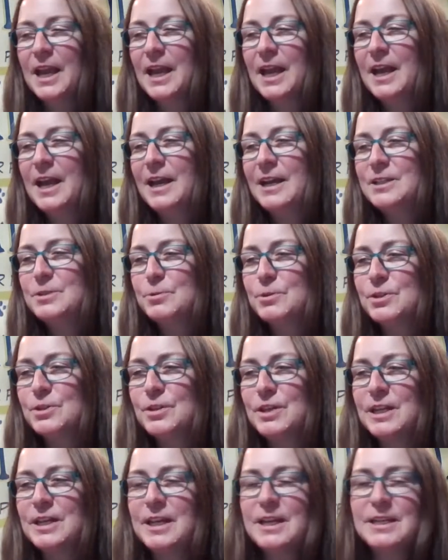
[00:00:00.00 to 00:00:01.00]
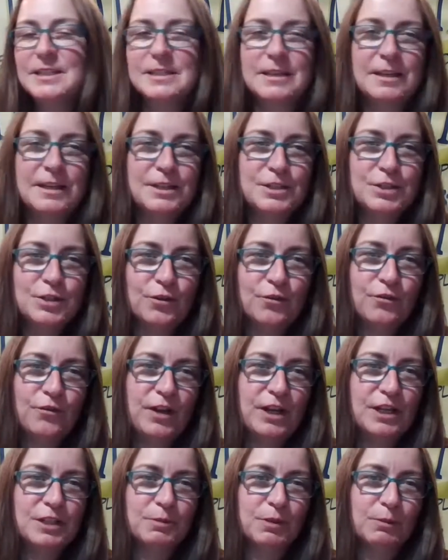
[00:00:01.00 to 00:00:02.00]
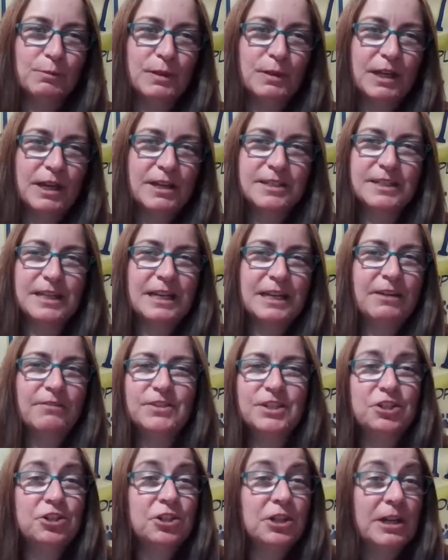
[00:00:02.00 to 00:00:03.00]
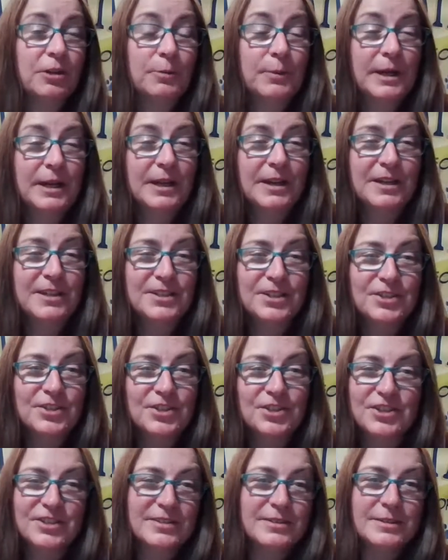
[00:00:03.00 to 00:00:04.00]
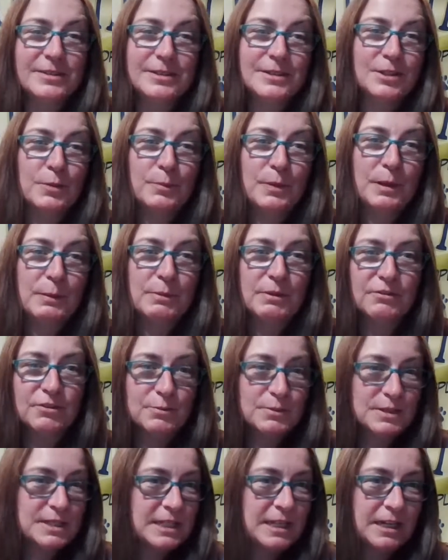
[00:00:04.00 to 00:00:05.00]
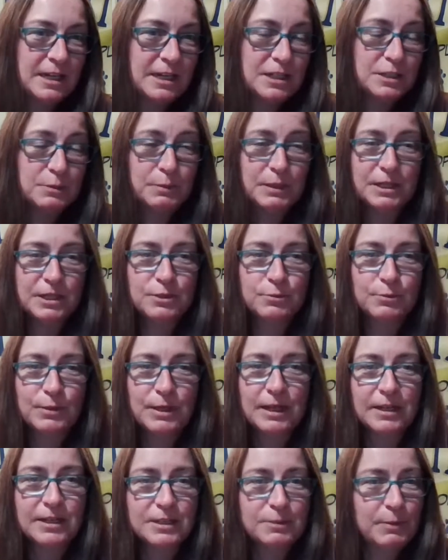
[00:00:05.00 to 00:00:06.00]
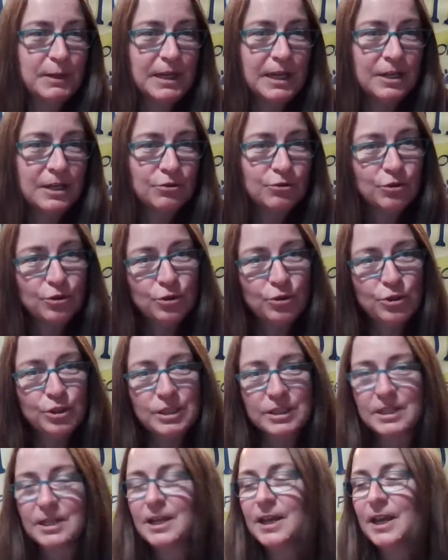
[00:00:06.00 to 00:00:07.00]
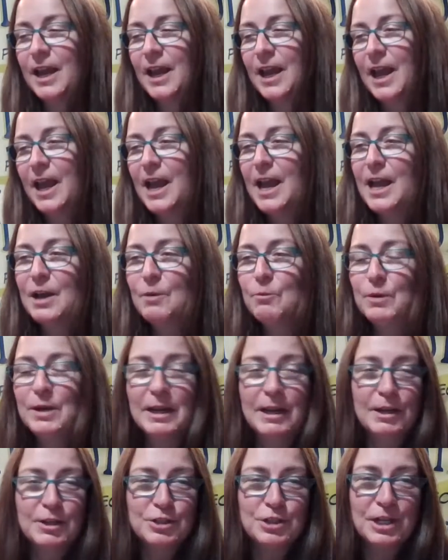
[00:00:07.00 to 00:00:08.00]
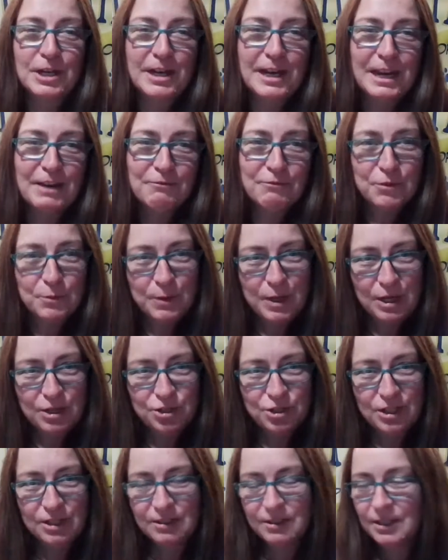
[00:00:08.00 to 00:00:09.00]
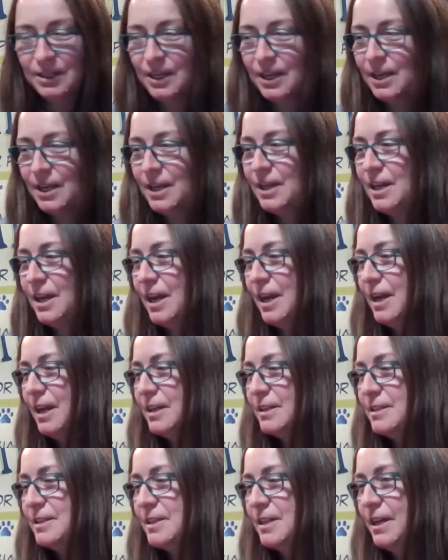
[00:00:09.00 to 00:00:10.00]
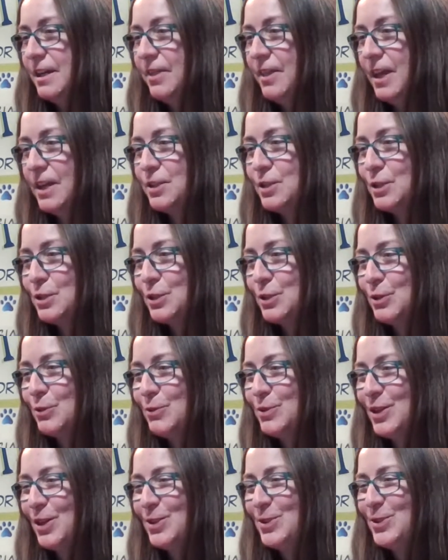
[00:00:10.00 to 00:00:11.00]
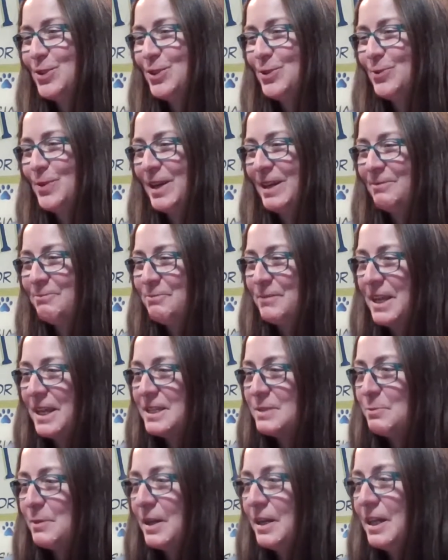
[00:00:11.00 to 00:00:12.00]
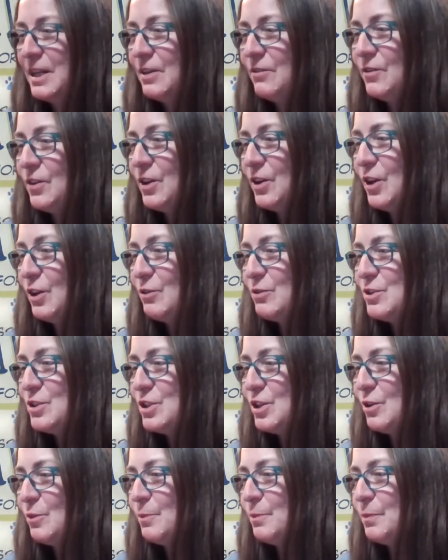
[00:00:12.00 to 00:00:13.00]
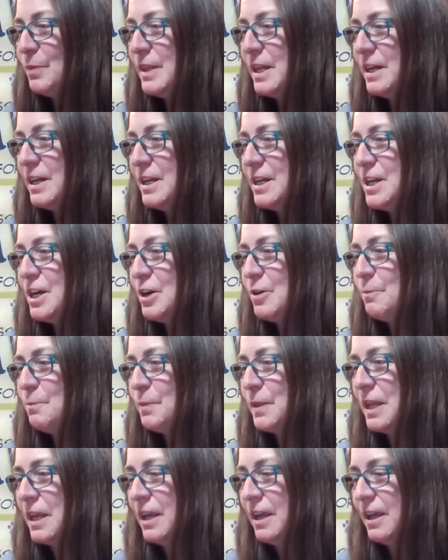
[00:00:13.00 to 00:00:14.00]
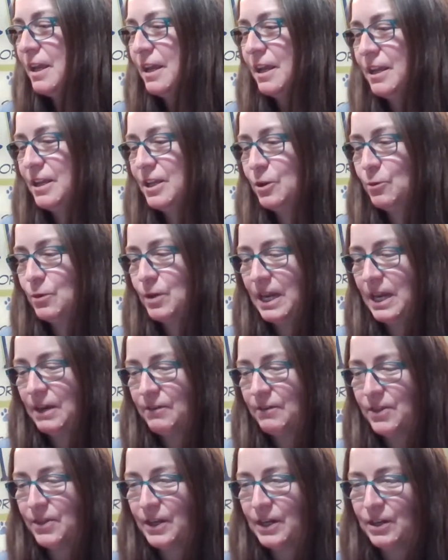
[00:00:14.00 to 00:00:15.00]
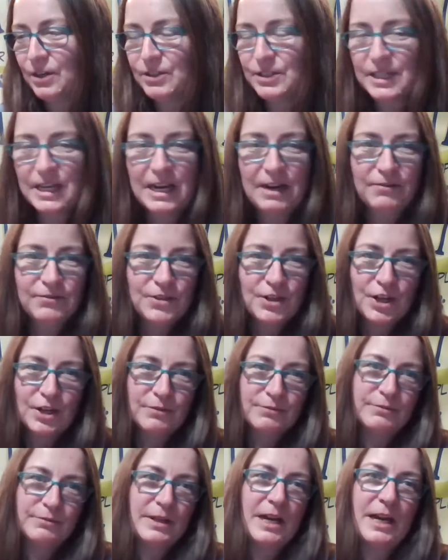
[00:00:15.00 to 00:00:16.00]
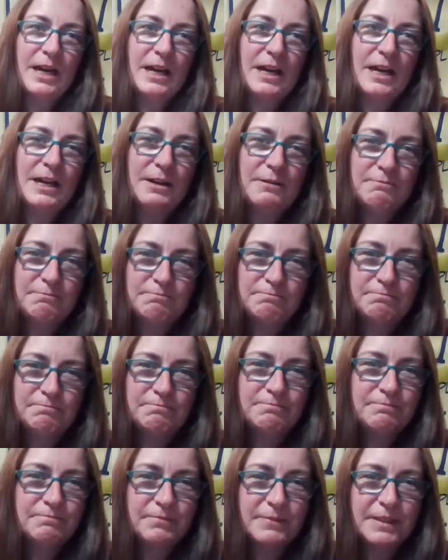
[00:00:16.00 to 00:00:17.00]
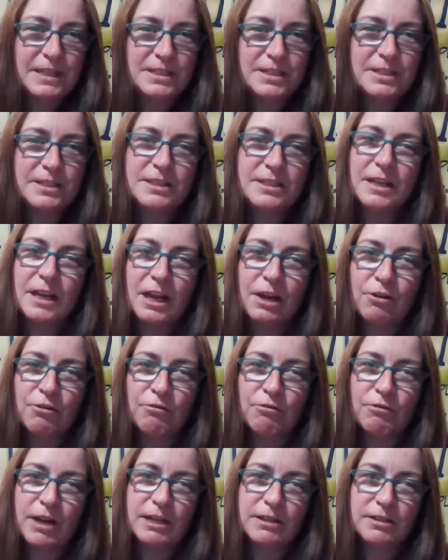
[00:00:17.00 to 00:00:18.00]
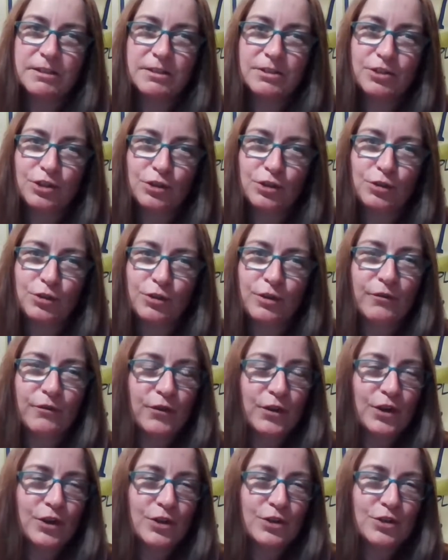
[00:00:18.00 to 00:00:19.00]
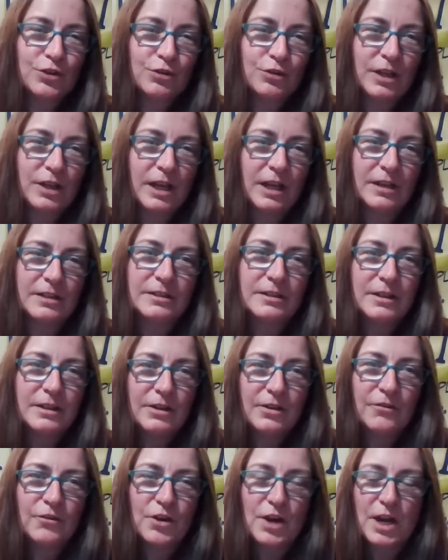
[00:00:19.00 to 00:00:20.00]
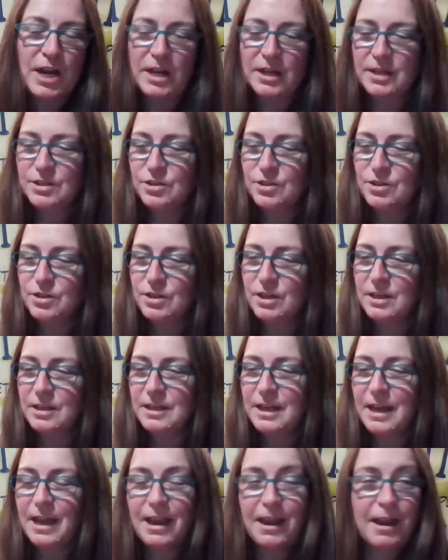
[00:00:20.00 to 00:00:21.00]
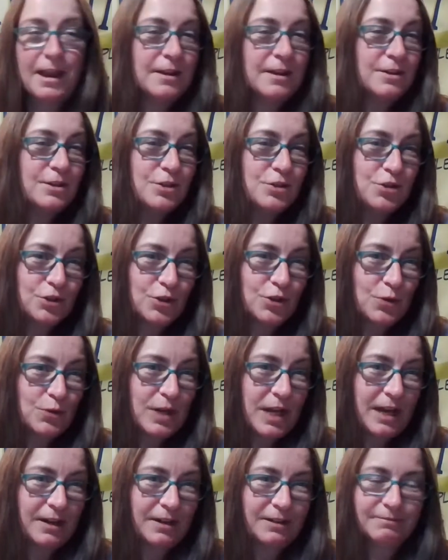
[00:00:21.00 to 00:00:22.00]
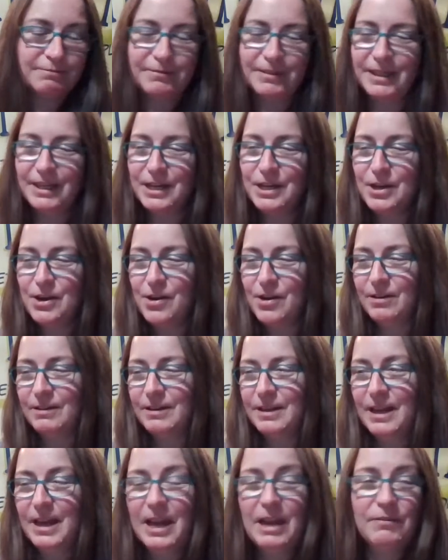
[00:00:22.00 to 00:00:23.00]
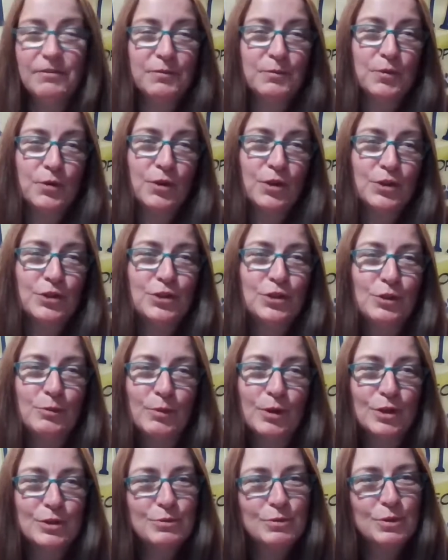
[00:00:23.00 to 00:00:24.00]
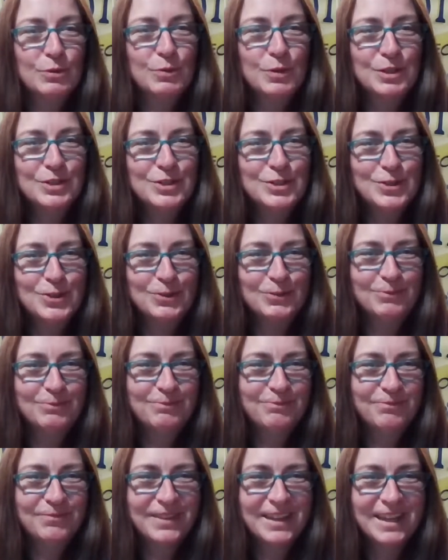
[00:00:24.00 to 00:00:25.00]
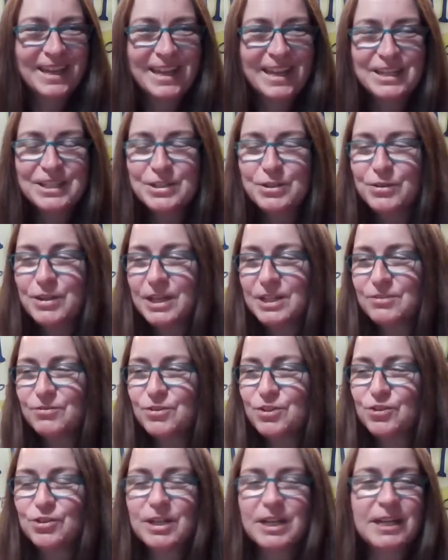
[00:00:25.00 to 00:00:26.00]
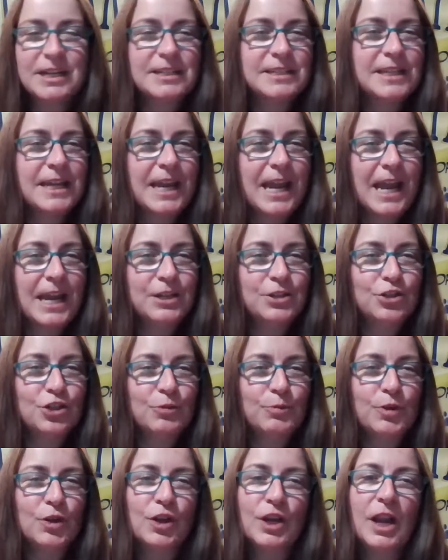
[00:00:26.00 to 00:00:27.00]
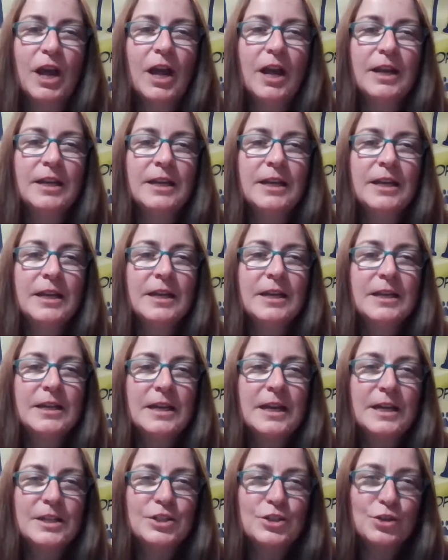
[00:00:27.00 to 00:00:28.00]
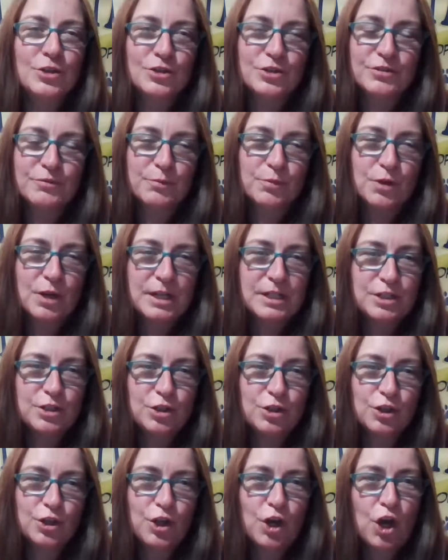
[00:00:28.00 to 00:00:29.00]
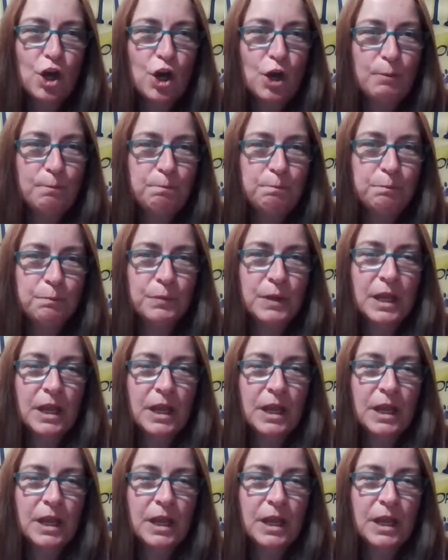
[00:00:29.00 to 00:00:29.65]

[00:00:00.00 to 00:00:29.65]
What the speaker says: as we're doing less and less on Facebook, because they love to shadow ban us and just stop people from seeing us, because we like speaking truths and we like sharing information. And that doesn't go down too well, as many of you know. So there you go. You everything looked after? This is a great tool for your toolkit for any dog and your own hair. There you are. Even more than two birds with one stone. So thanks for joining us again. Shop online at dogsofpride.com.